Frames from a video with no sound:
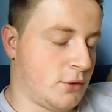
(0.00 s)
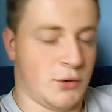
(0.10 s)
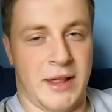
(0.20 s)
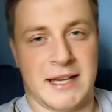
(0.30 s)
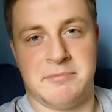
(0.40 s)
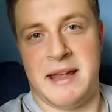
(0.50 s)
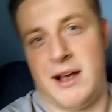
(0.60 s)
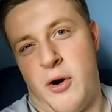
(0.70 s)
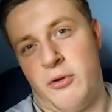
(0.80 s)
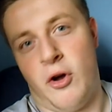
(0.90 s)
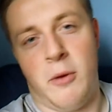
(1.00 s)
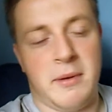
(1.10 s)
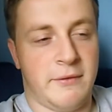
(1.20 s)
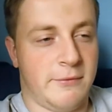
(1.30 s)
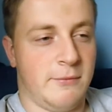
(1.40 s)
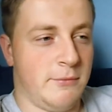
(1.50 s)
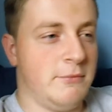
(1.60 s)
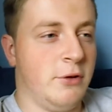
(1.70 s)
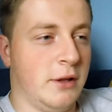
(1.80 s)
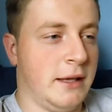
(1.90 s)
so this might all not be
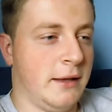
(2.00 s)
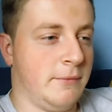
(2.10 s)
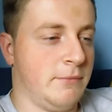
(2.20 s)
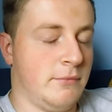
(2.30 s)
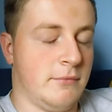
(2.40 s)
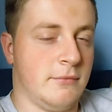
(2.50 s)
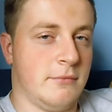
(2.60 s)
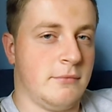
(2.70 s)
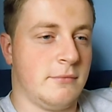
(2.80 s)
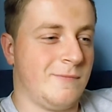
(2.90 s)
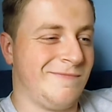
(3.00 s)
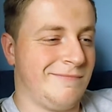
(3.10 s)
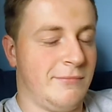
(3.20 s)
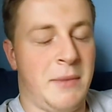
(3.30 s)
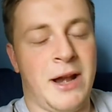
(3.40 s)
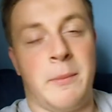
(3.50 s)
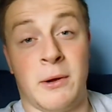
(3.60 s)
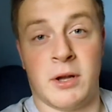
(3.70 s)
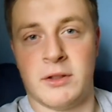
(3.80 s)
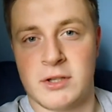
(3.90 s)
really, may
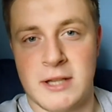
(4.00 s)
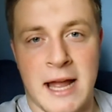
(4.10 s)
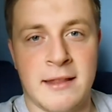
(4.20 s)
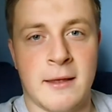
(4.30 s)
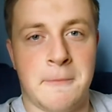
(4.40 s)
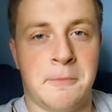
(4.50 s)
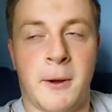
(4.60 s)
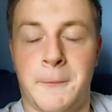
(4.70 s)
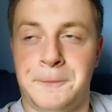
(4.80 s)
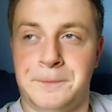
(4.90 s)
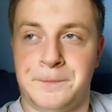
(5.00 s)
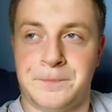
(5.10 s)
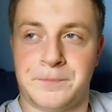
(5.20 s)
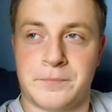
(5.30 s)
not be able to understand it, but